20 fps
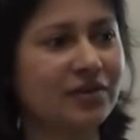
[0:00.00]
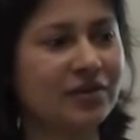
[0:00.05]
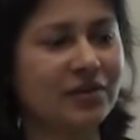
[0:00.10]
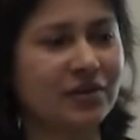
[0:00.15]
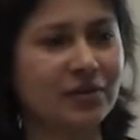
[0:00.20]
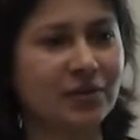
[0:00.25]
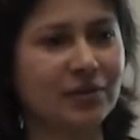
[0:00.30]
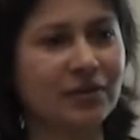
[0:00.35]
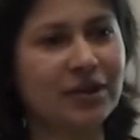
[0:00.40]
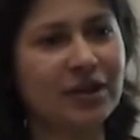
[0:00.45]

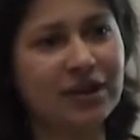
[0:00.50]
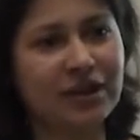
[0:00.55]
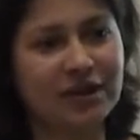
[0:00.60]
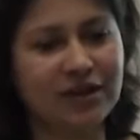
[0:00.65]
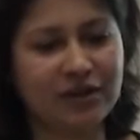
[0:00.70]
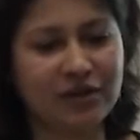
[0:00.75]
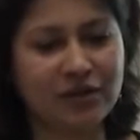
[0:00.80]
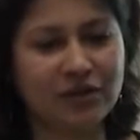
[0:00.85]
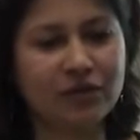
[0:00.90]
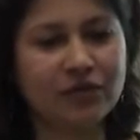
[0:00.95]
So,
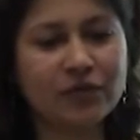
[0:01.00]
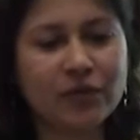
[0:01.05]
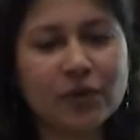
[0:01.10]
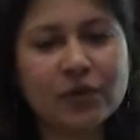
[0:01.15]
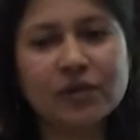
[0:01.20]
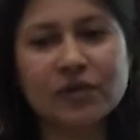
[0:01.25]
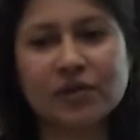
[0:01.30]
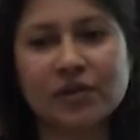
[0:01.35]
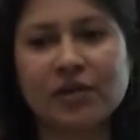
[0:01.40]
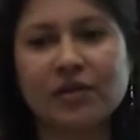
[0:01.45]
you know,
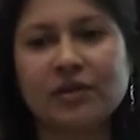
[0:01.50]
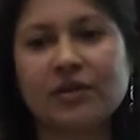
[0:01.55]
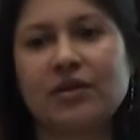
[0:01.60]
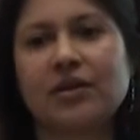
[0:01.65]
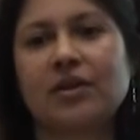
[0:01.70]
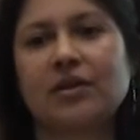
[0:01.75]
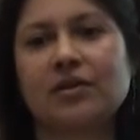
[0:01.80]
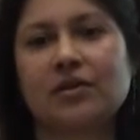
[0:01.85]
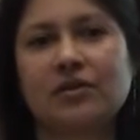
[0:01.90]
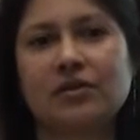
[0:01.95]
focus on the
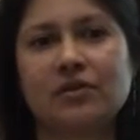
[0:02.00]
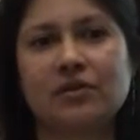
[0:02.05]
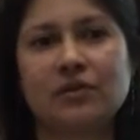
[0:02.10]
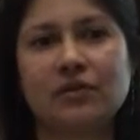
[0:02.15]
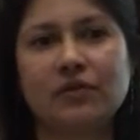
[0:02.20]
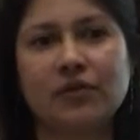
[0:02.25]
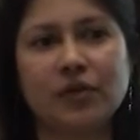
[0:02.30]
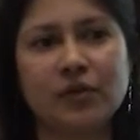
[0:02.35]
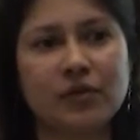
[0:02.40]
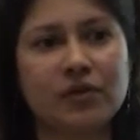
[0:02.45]

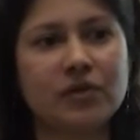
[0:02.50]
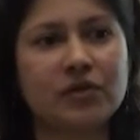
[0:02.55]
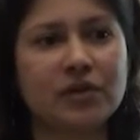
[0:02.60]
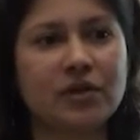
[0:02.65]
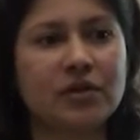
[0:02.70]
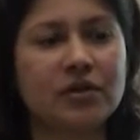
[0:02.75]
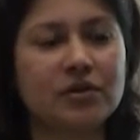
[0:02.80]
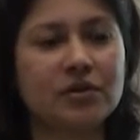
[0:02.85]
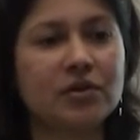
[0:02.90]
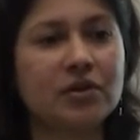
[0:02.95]
technical, focus
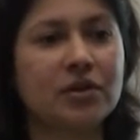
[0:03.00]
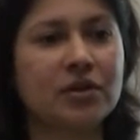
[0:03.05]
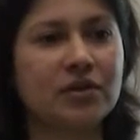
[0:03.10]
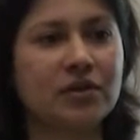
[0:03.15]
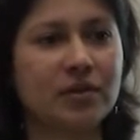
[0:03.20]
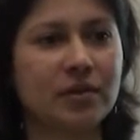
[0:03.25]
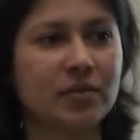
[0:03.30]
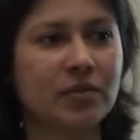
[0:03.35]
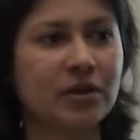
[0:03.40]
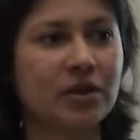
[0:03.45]
on learning
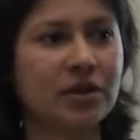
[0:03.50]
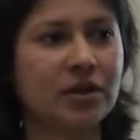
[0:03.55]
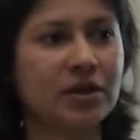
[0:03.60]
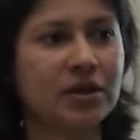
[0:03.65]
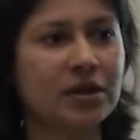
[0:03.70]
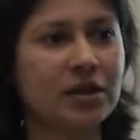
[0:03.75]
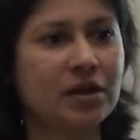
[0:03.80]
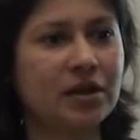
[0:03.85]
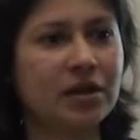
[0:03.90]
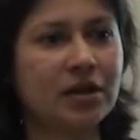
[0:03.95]

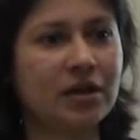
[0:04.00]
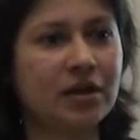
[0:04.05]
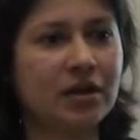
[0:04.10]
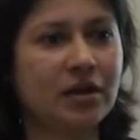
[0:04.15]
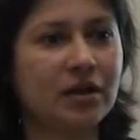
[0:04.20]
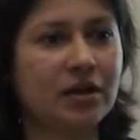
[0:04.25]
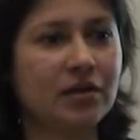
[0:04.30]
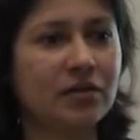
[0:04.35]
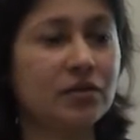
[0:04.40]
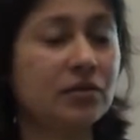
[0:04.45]
something
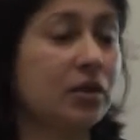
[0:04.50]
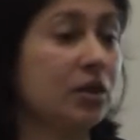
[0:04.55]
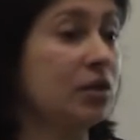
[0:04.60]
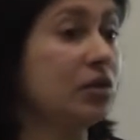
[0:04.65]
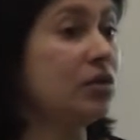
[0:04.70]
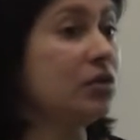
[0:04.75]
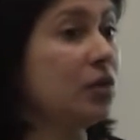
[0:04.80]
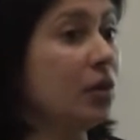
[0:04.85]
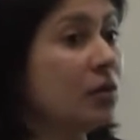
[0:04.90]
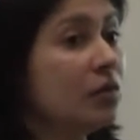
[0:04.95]
that
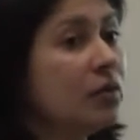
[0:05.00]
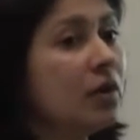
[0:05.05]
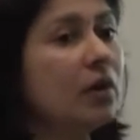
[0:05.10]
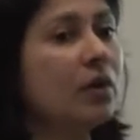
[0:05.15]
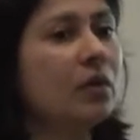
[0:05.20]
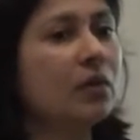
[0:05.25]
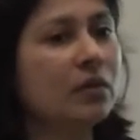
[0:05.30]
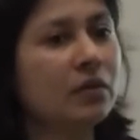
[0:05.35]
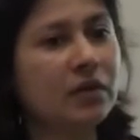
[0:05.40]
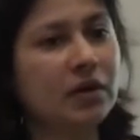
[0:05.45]
you don't
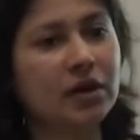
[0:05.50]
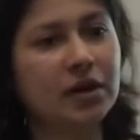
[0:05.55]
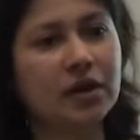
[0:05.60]
know,